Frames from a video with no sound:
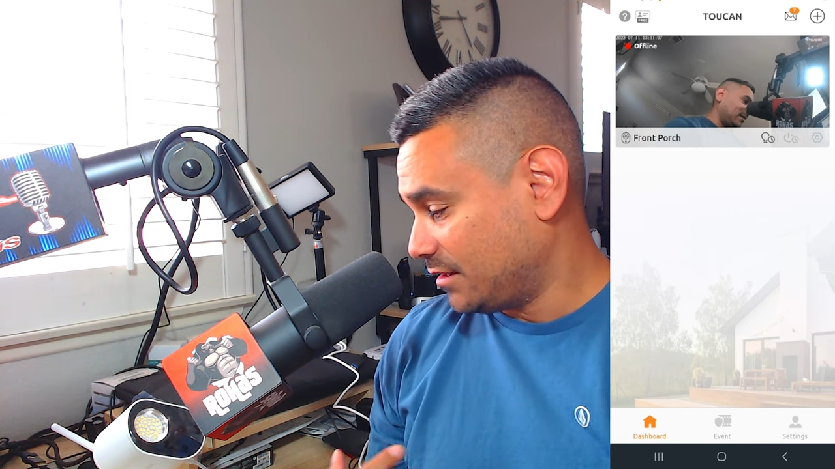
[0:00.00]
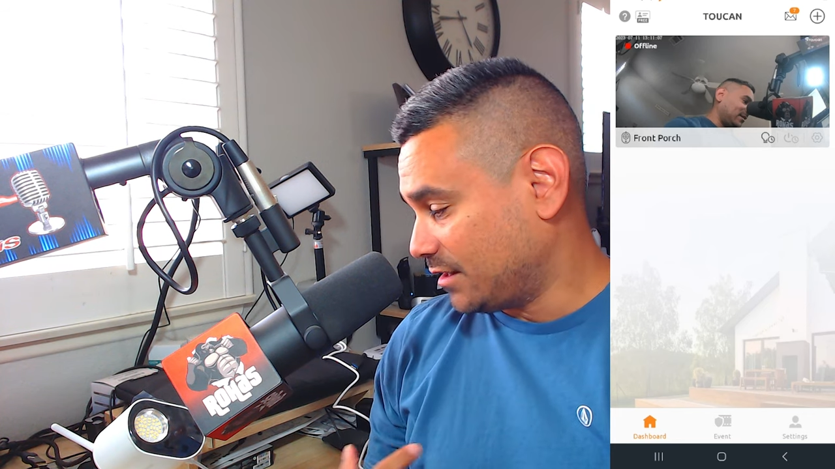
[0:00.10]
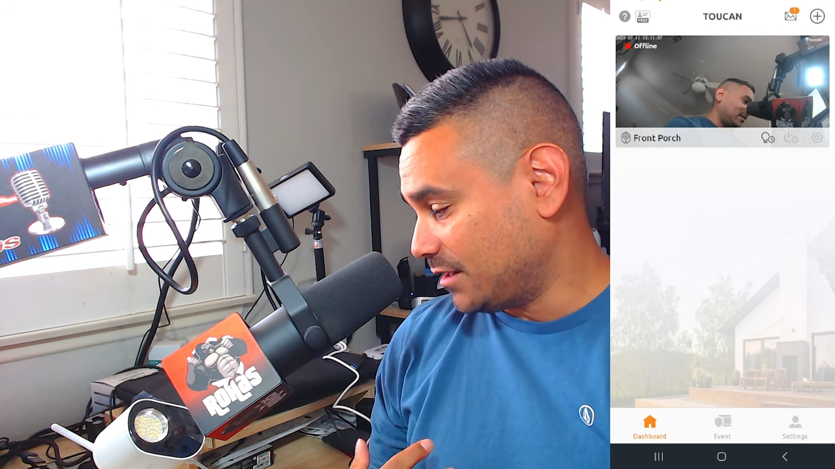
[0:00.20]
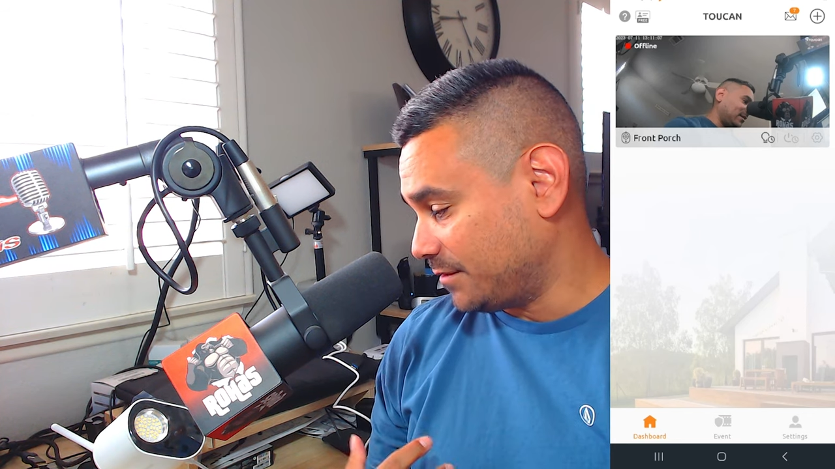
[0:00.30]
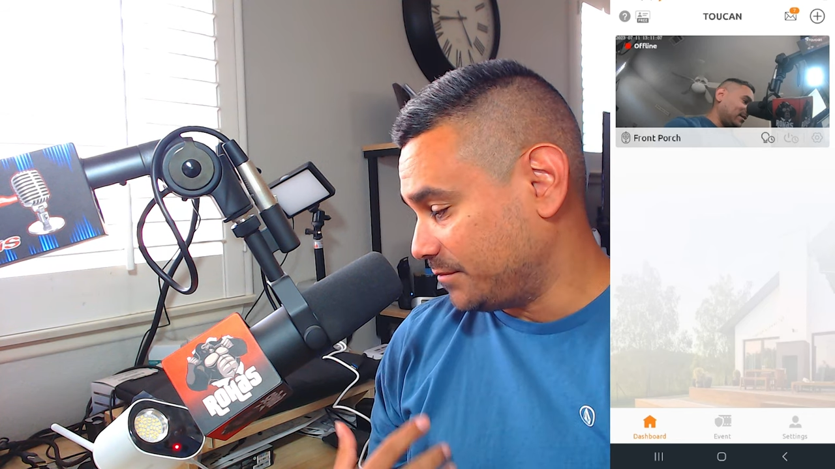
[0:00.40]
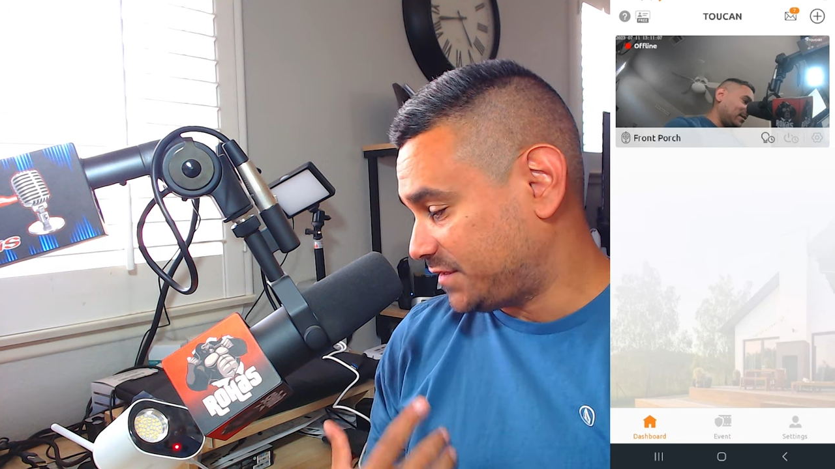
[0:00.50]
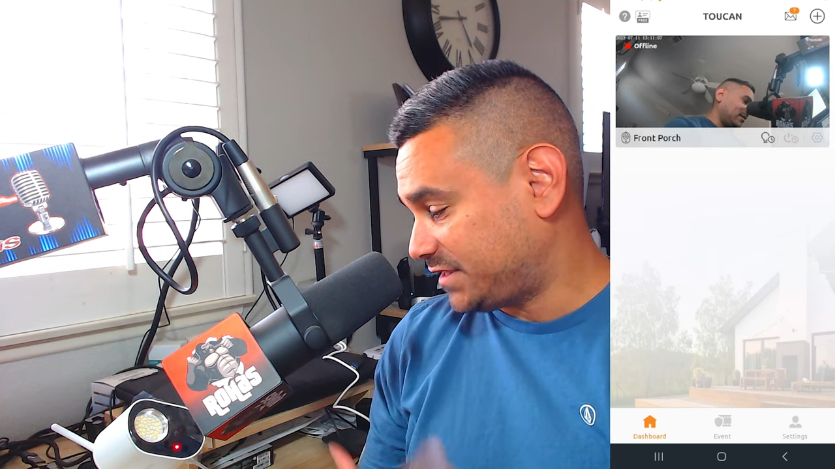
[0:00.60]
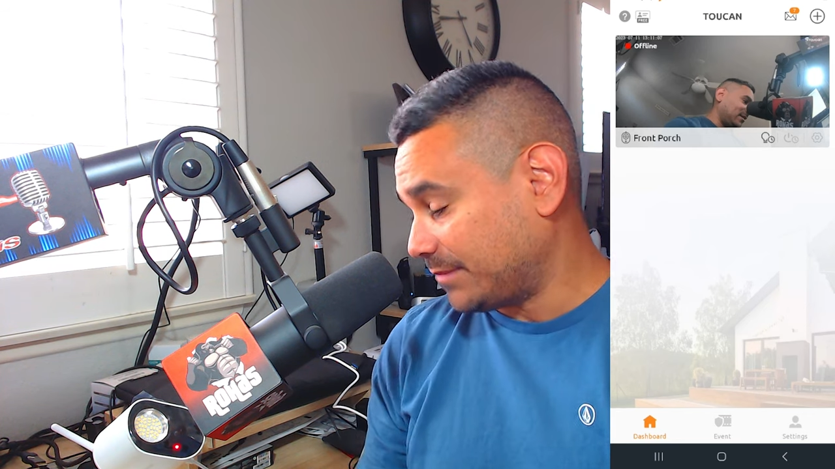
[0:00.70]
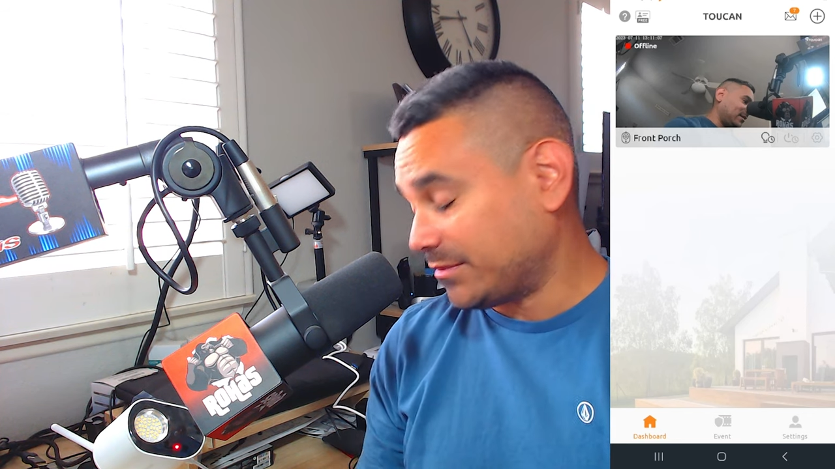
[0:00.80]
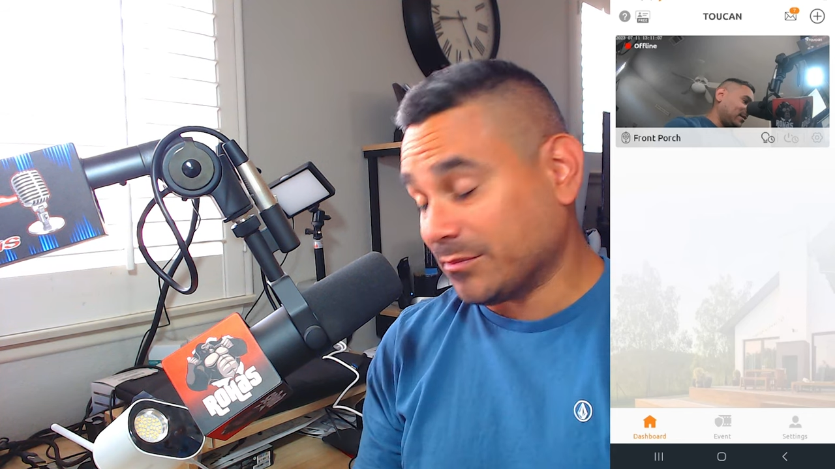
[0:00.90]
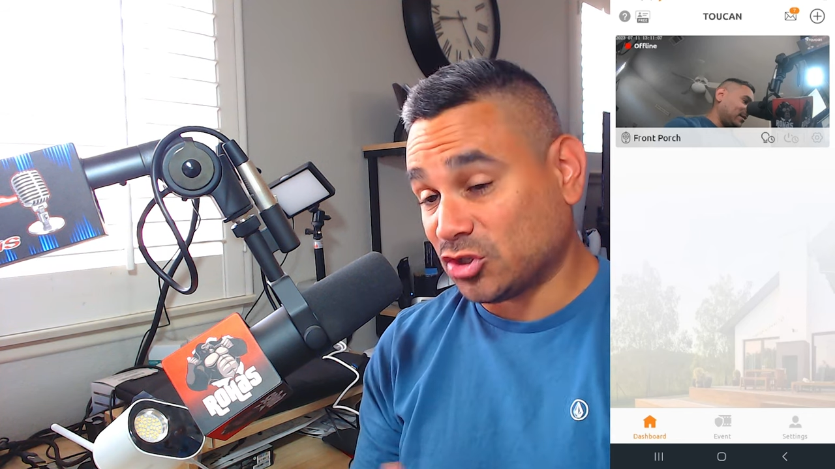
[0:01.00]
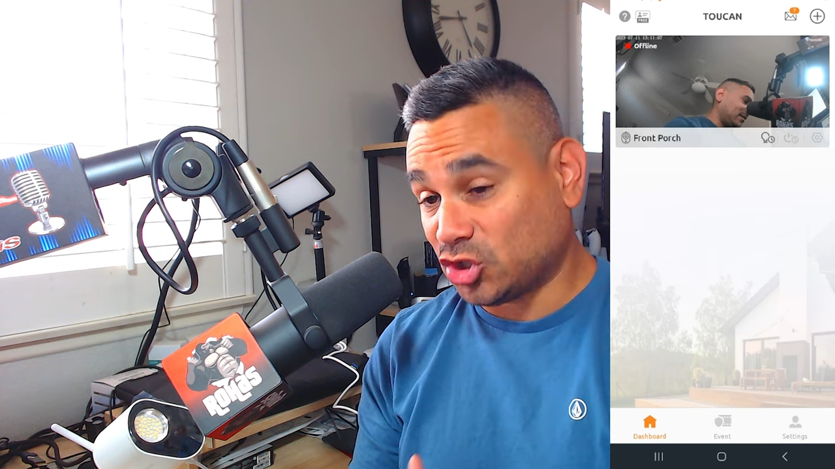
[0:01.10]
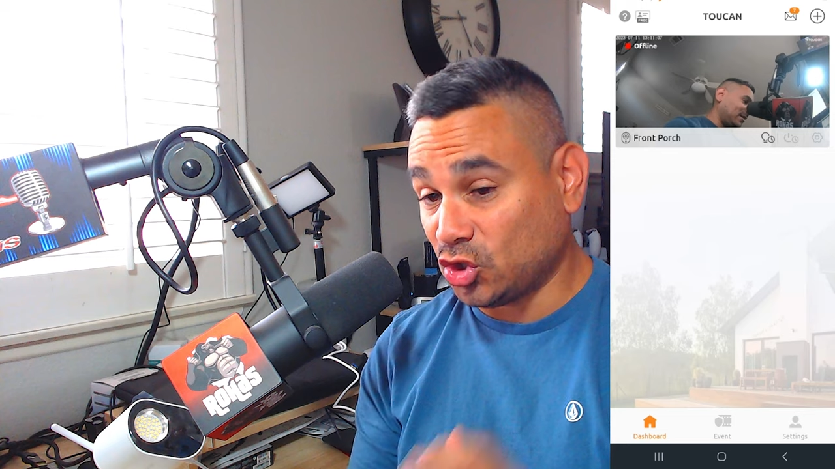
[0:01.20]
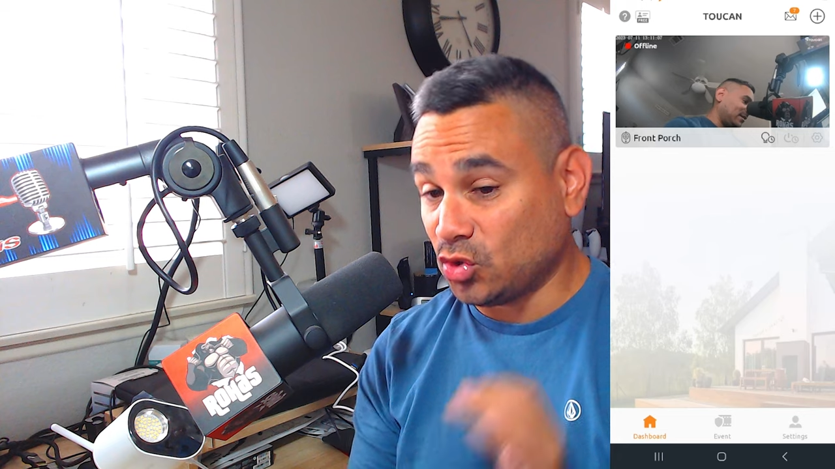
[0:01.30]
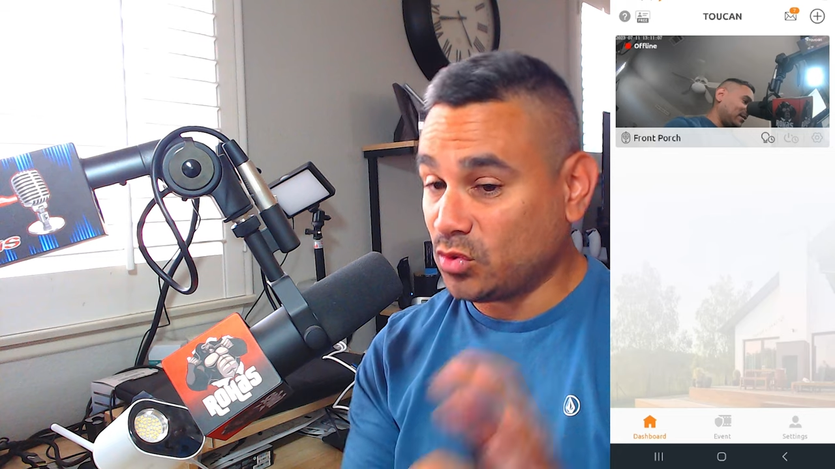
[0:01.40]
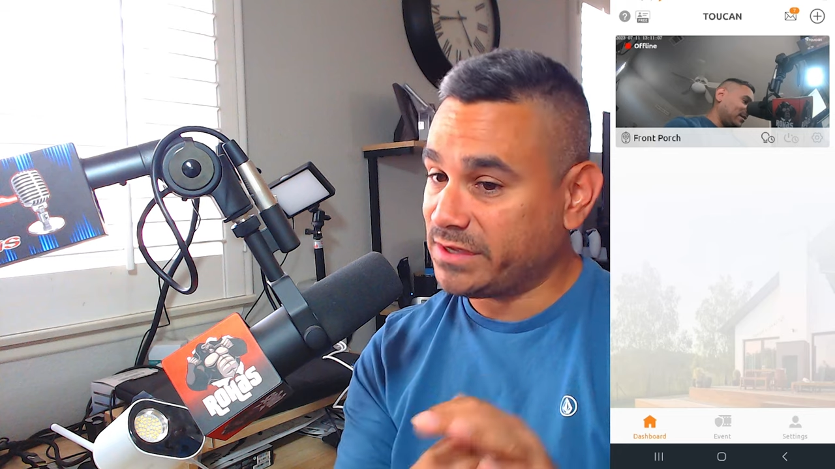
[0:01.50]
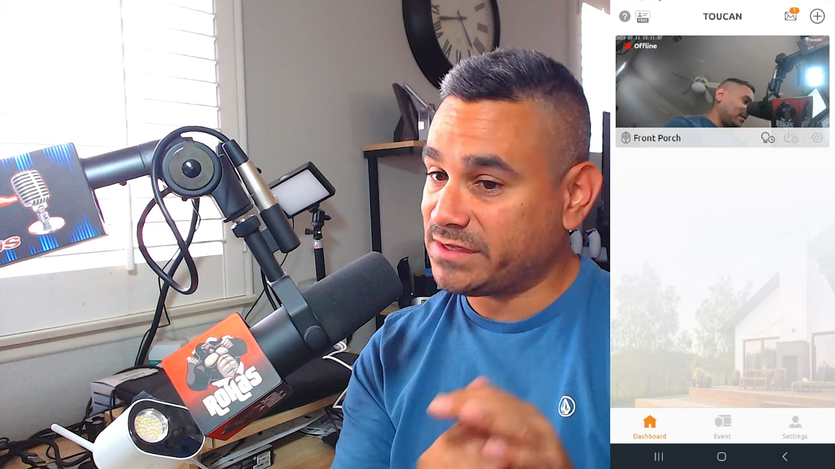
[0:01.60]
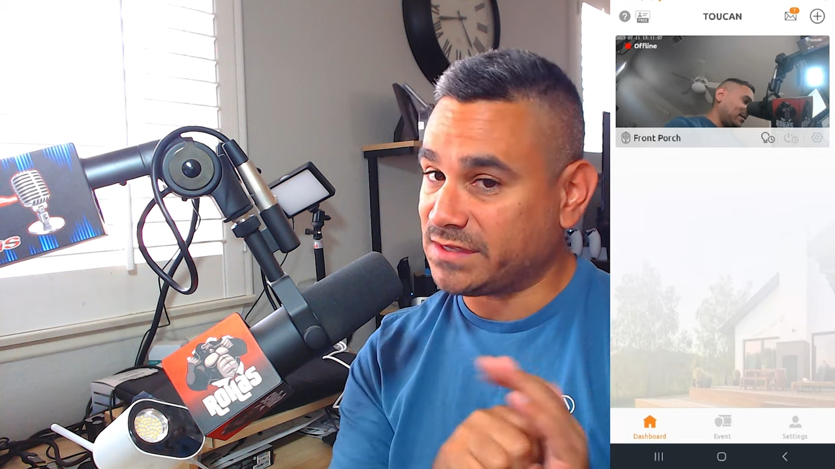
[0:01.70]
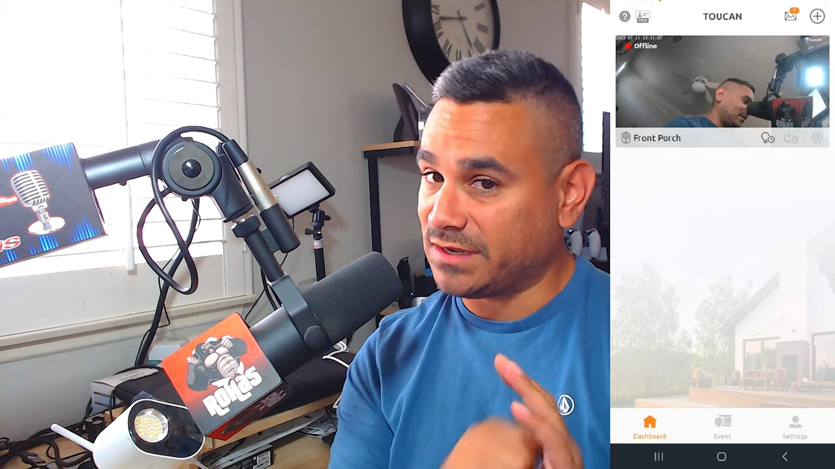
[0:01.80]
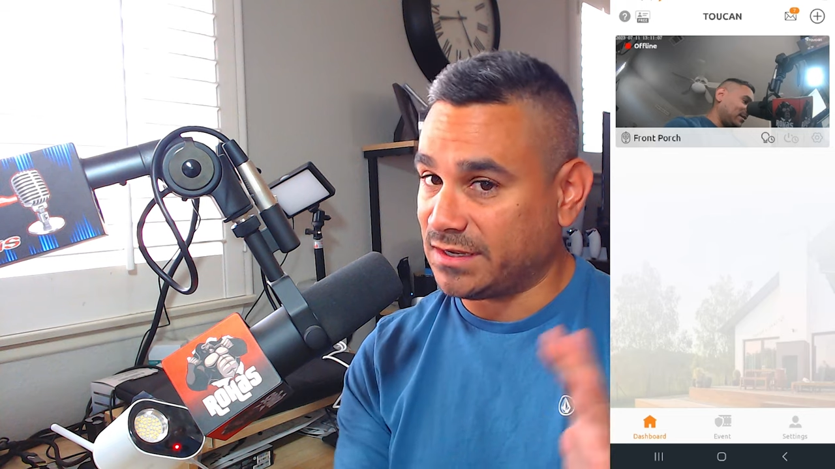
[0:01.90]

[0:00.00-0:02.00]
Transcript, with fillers: Um, step number two is